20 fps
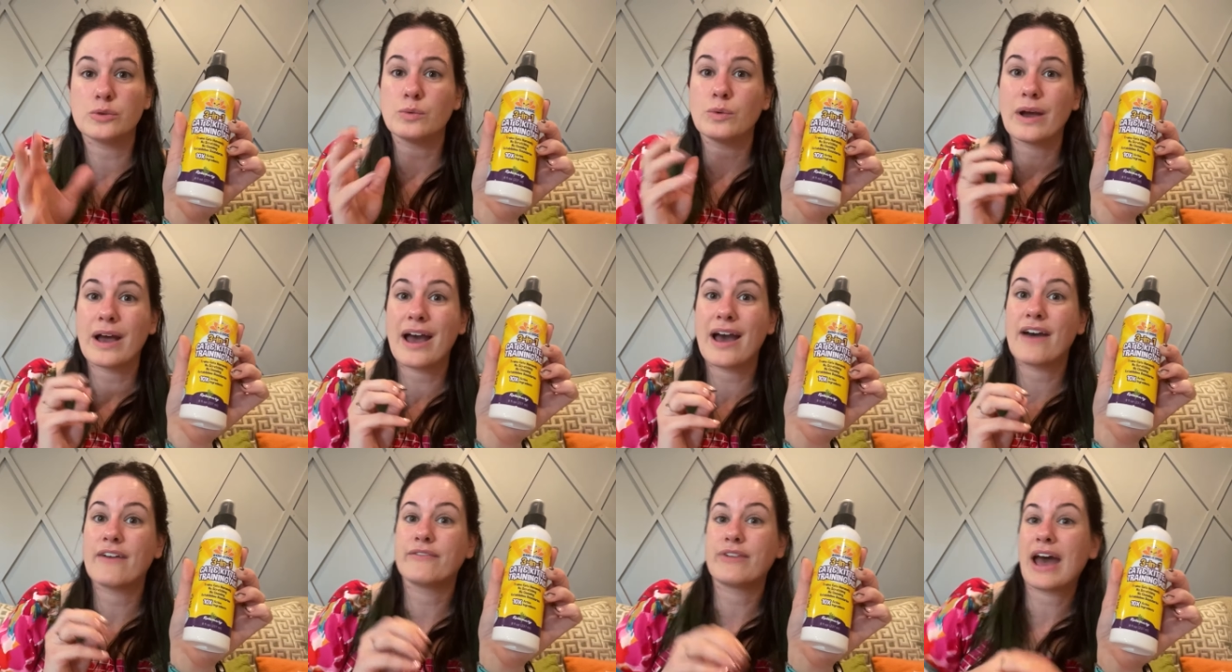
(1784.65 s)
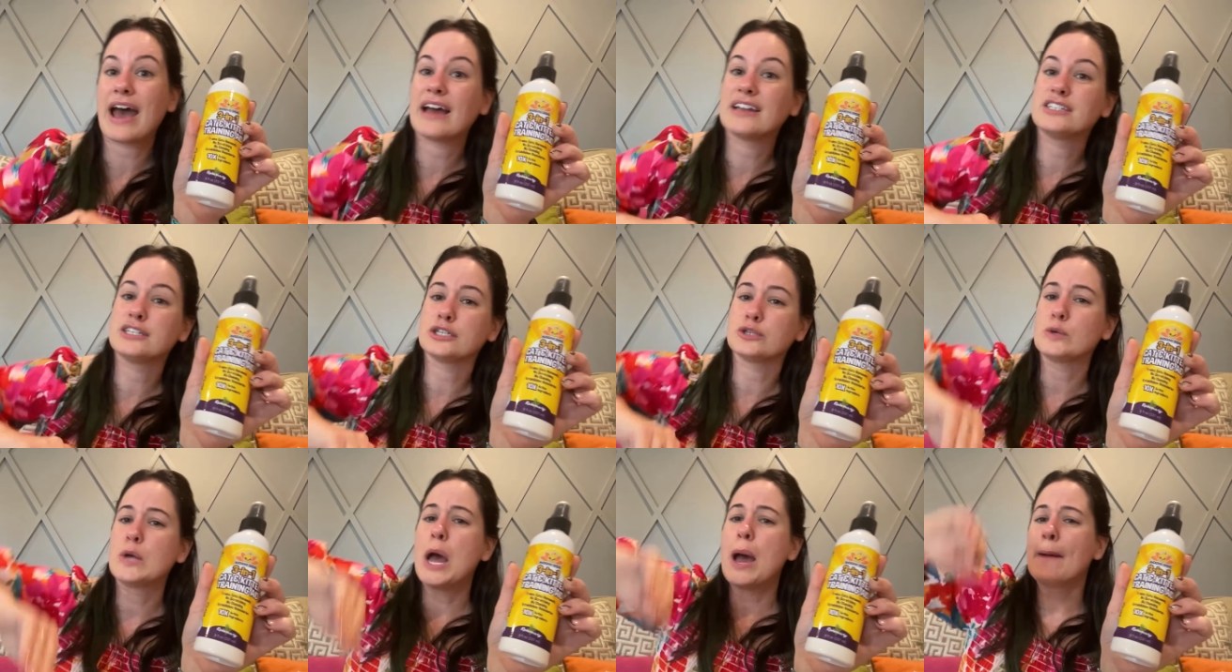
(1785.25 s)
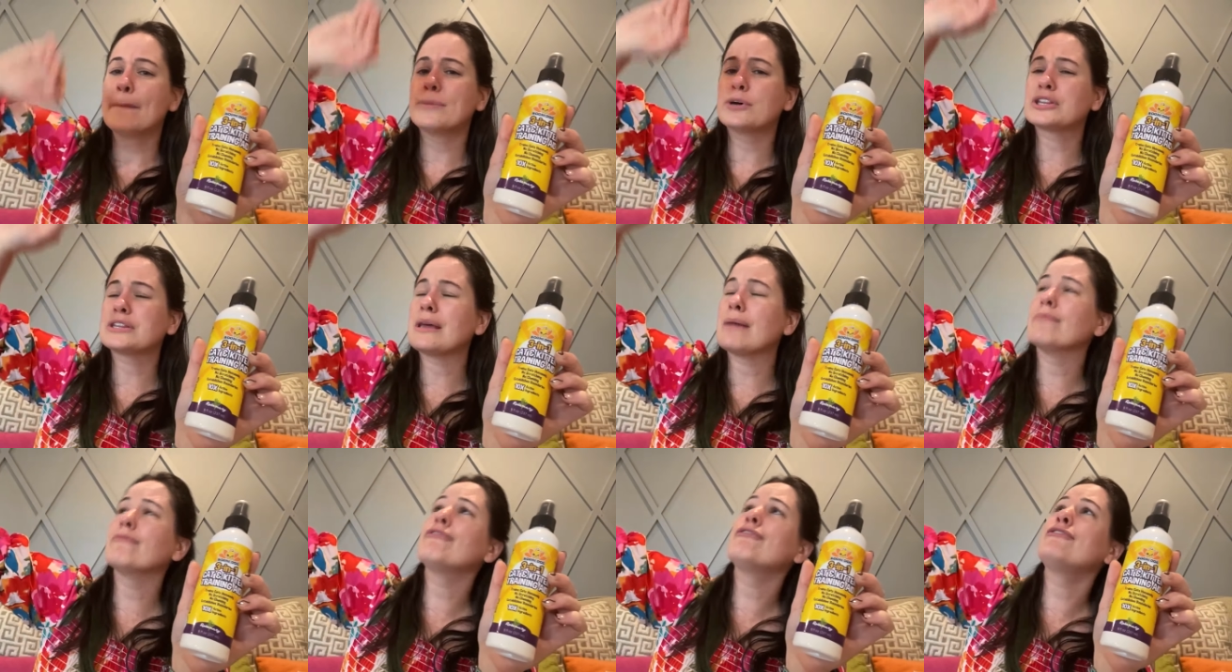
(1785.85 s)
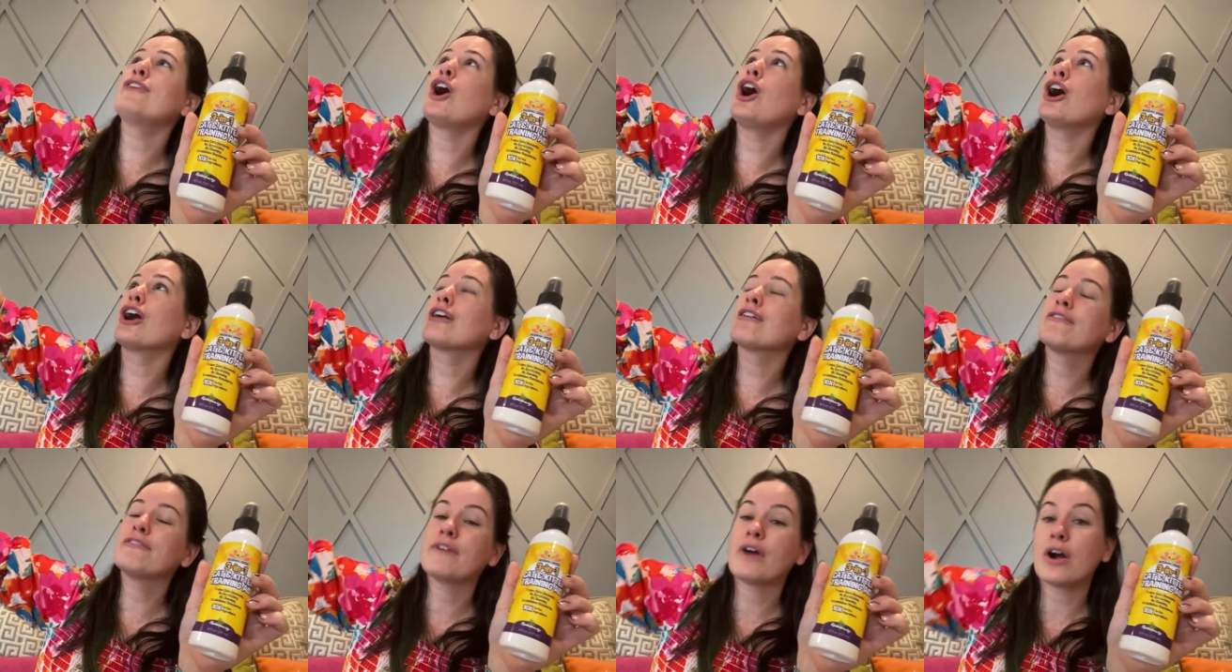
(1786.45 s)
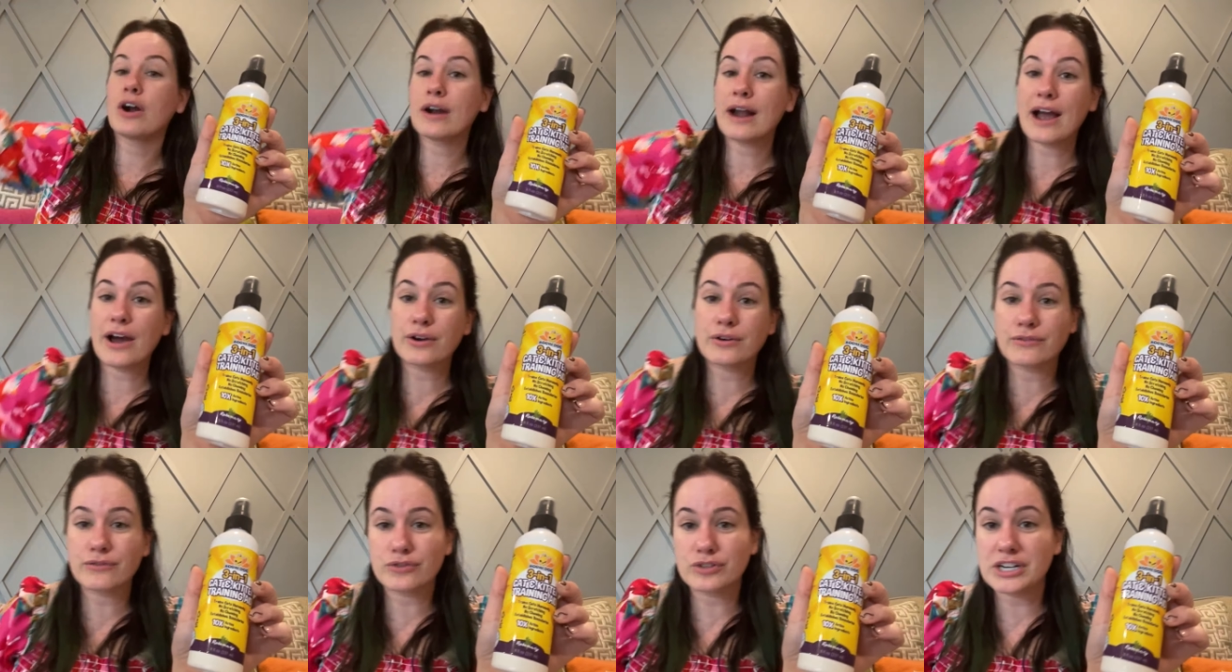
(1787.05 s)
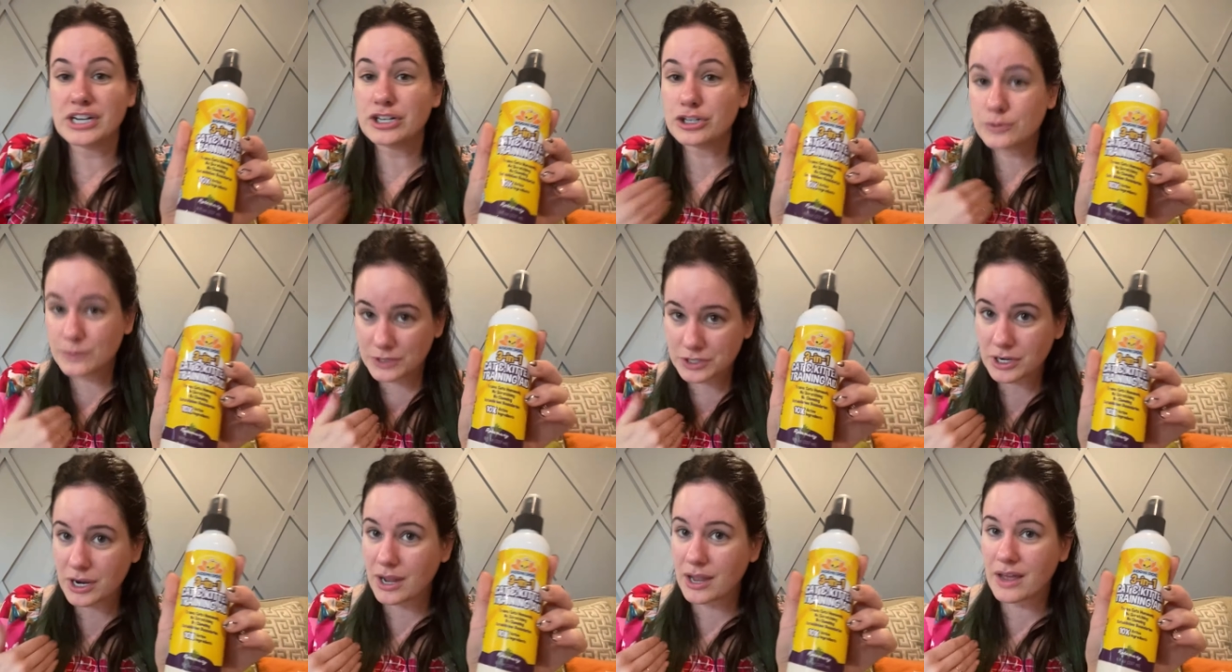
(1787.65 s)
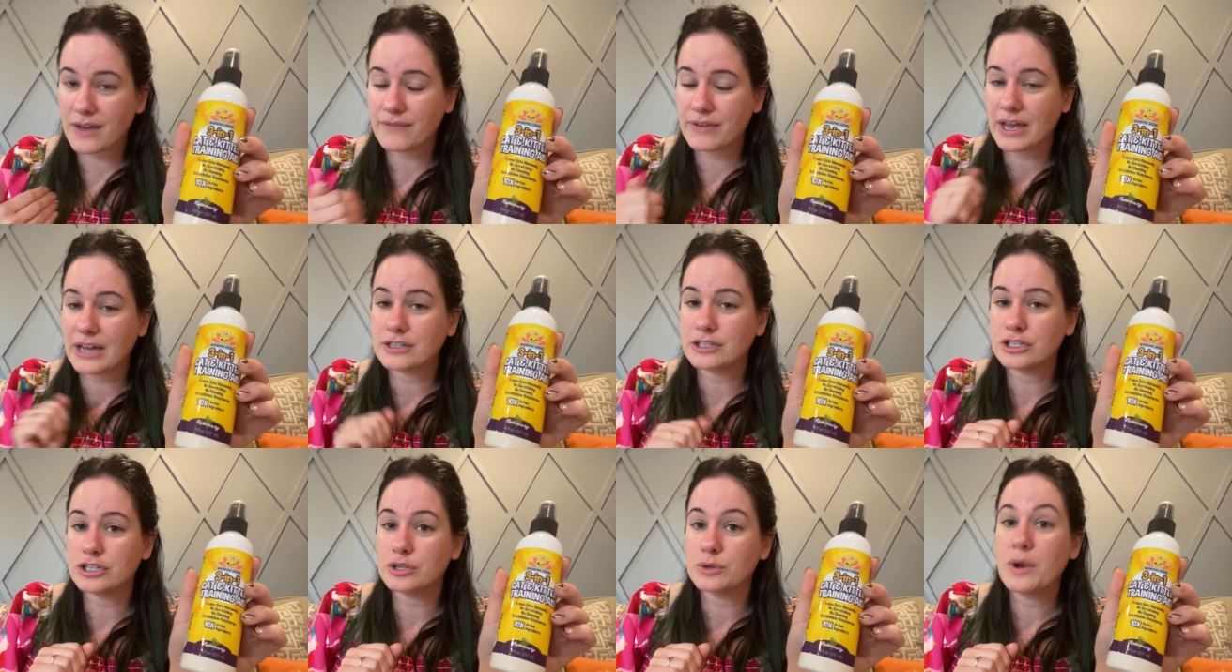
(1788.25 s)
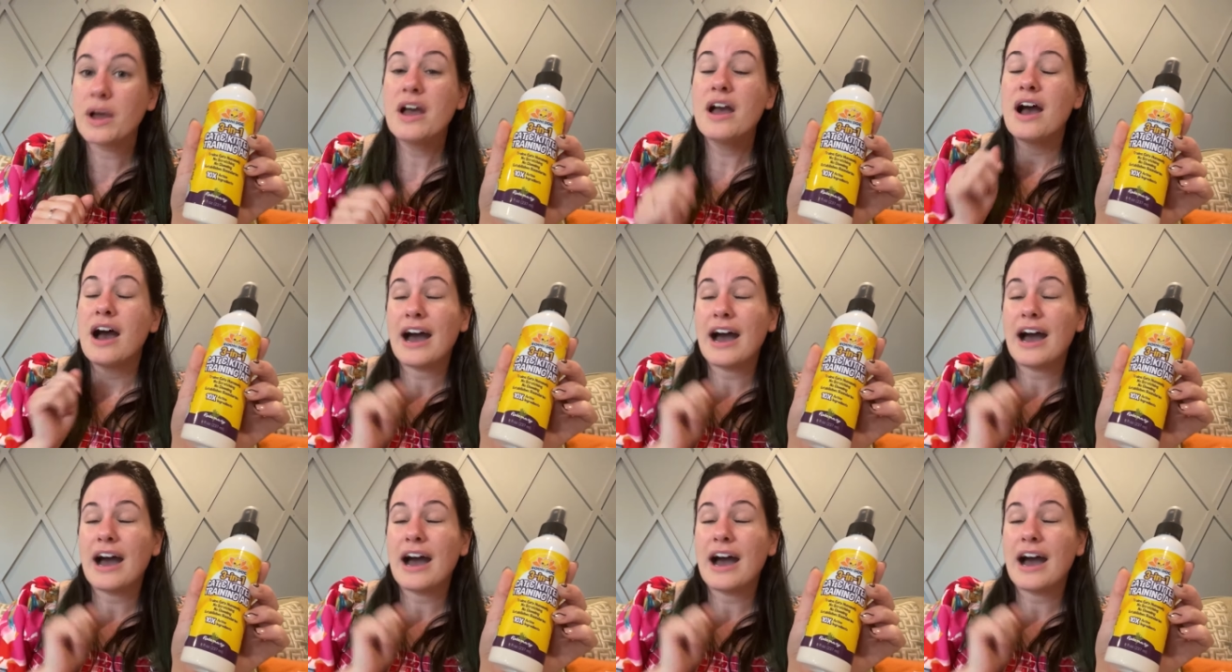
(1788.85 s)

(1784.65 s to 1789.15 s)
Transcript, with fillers: you have had to put them far, far out of reach, which I have had to do.